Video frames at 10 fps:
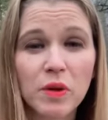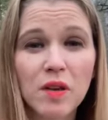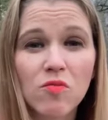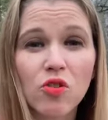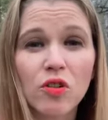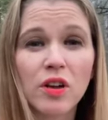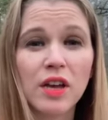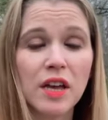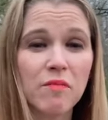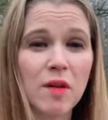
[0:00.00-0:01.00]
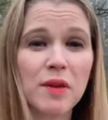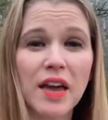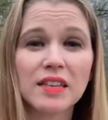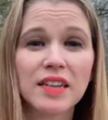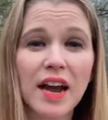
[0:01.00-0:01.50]
anymore. Maybe
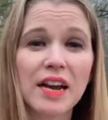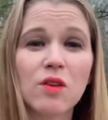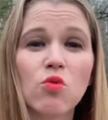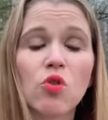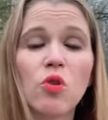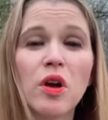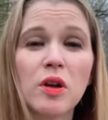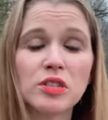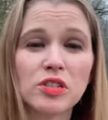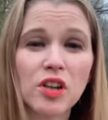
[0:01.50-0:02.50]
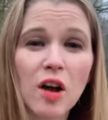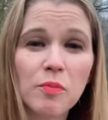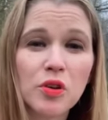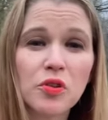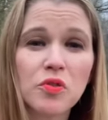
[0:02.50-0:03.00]
anxiety will stop
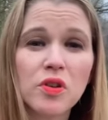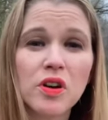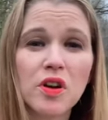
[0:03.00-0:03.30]
you